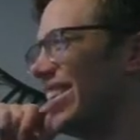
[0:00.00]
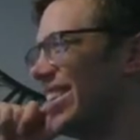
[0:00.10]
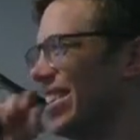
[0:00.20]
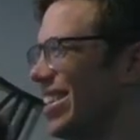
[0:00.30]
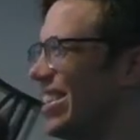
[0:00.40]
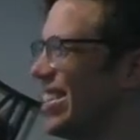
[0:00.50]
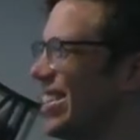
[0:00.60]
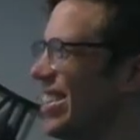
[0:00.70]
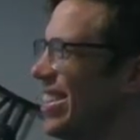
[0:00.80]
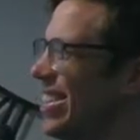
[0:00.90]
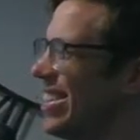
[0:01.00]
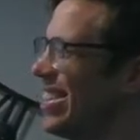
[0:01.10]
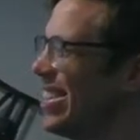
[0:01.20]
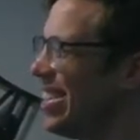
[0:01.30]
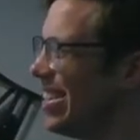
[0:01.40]

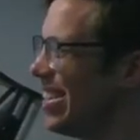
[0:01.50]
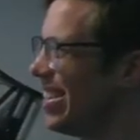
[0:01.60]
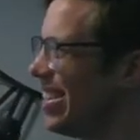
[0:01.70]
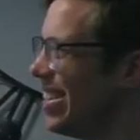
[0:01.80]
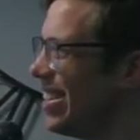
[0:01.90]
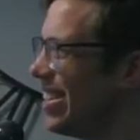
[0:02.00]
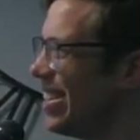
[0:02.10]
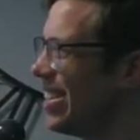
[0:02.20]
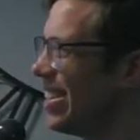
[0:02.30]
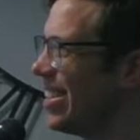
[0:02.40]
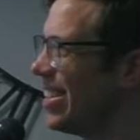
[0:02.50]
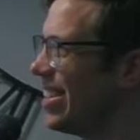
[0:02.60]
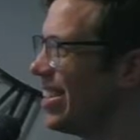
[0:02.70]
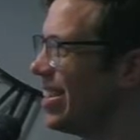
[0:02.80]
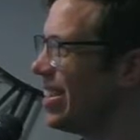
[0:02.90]

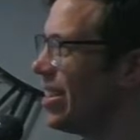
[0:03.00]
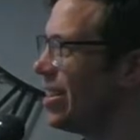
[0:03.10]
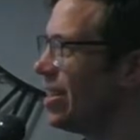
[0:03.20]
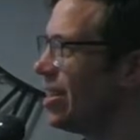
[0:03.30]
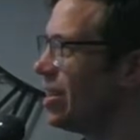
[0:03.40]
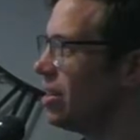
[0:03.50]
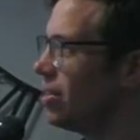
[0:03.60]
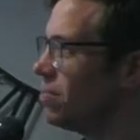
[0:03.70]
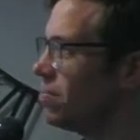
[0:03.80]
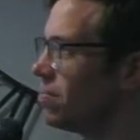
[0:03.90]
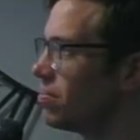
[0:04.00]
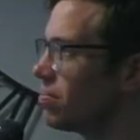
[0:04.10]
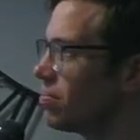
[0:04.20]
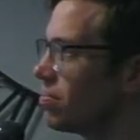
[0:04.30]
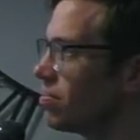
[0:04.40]

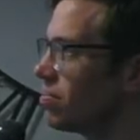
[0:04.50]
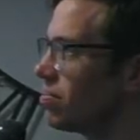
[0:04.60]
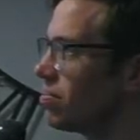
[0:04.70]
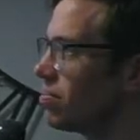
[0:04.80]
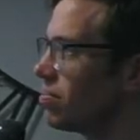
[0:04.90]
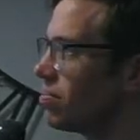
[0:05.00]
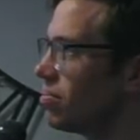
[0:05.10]
(not speaking)